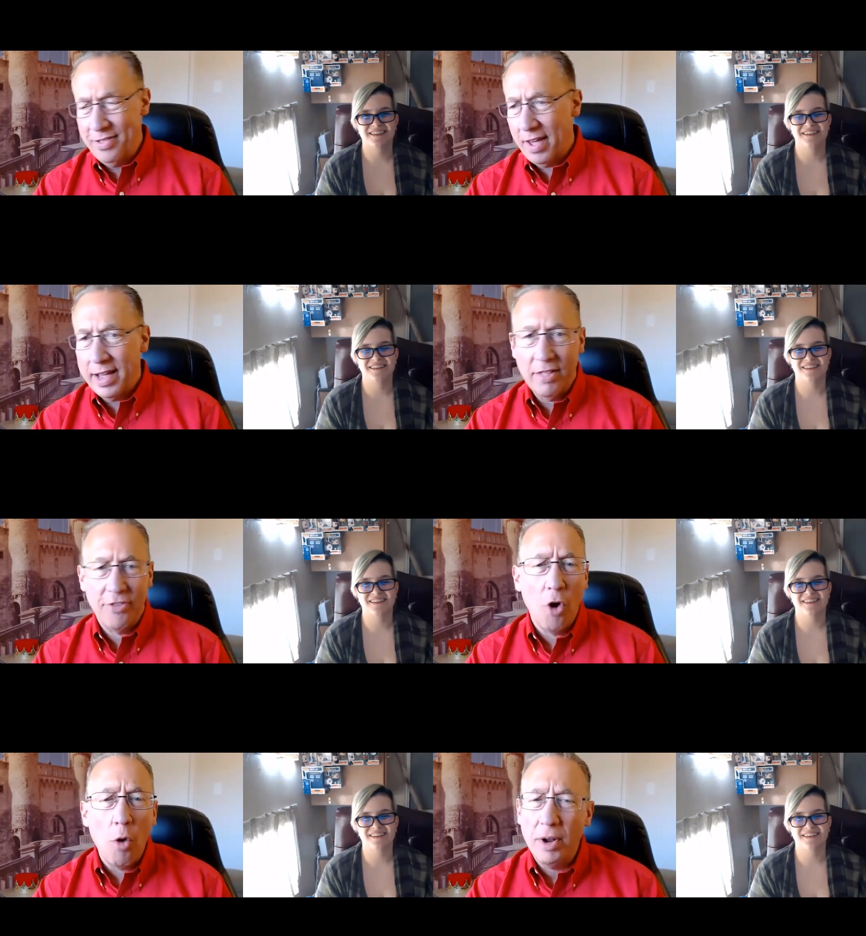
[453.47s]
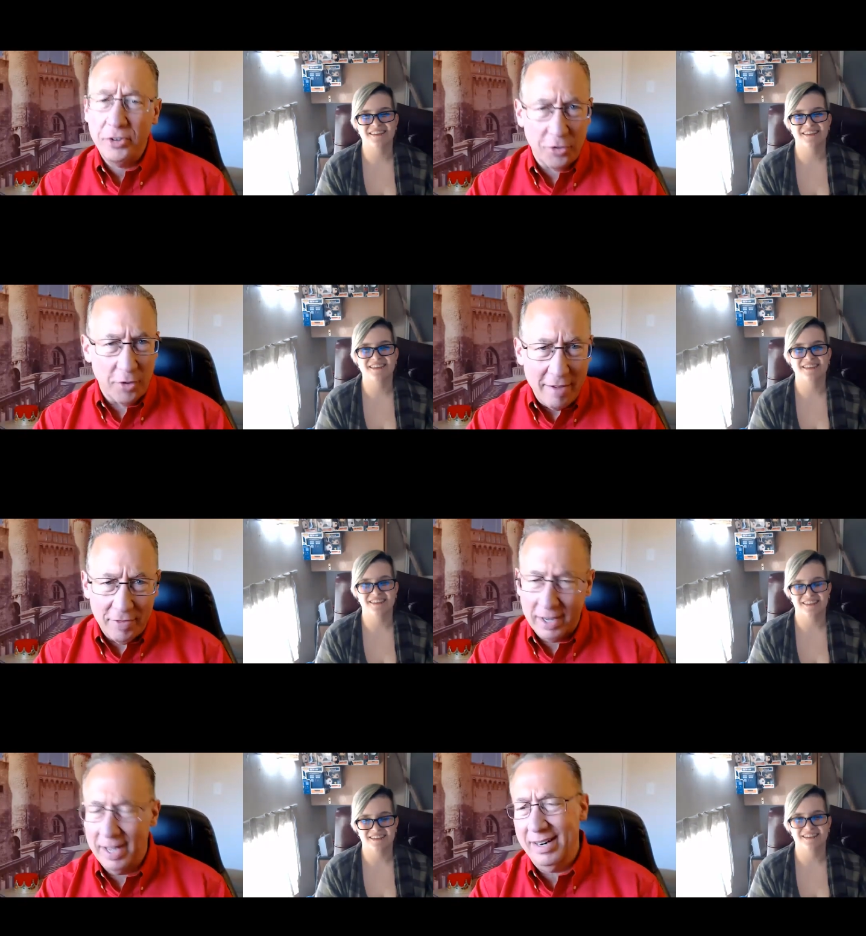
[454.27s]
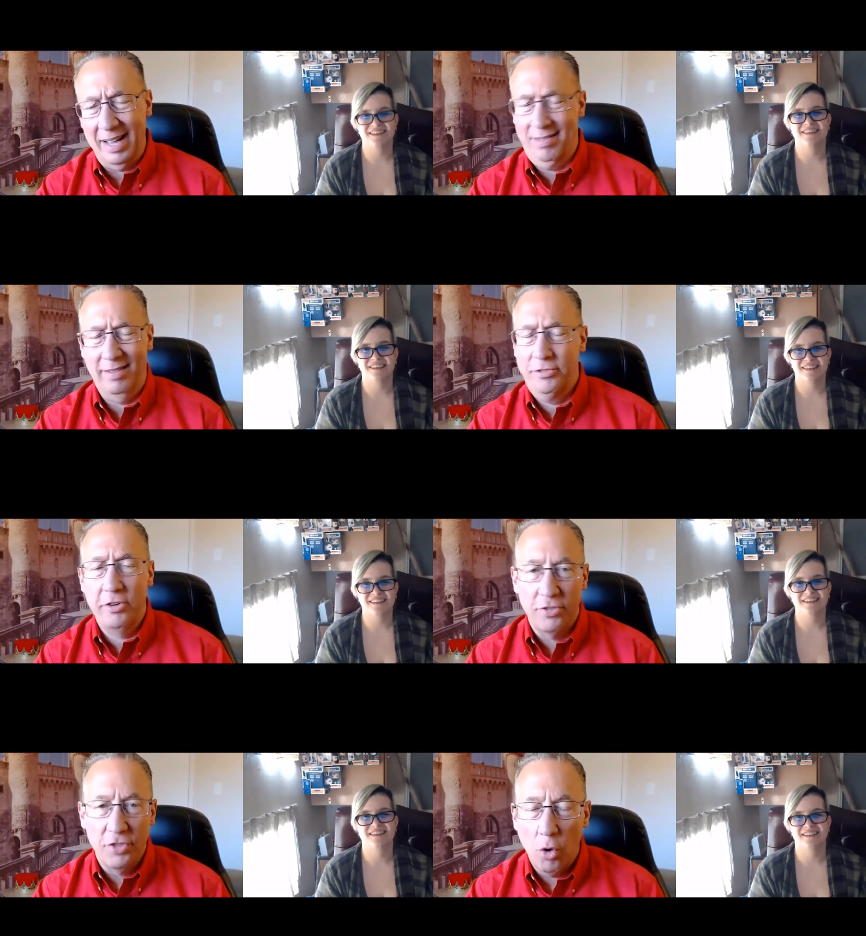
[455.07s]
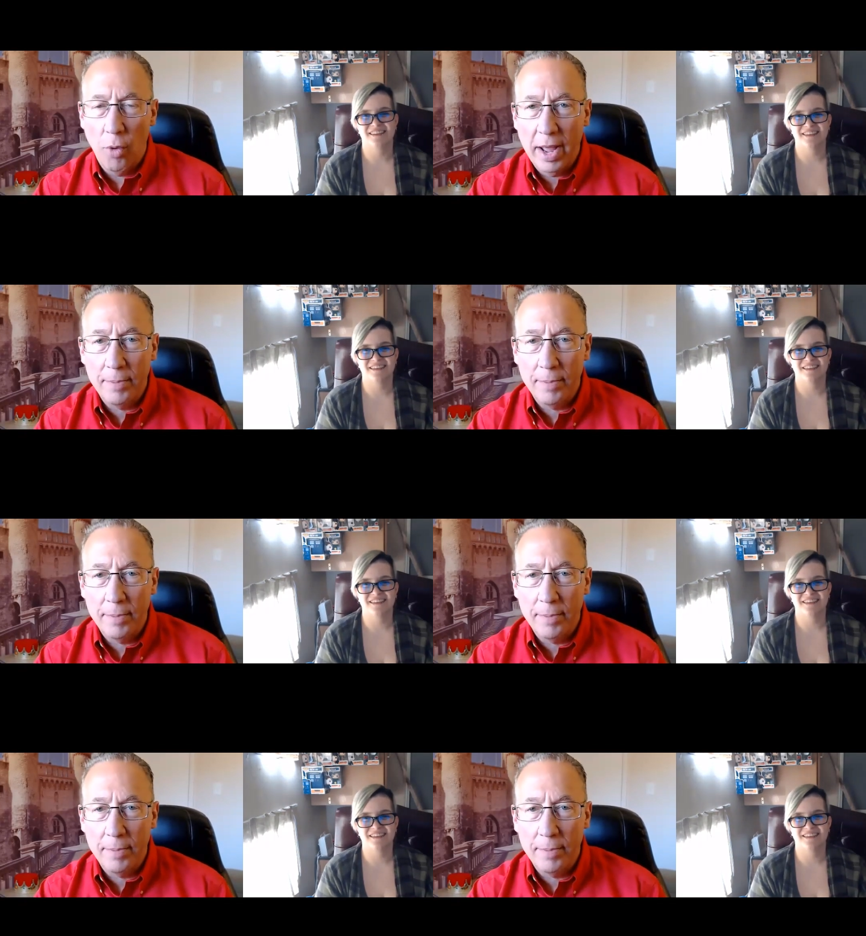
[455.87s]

Speaker 1: like, it's so much traffic, and there's just no way.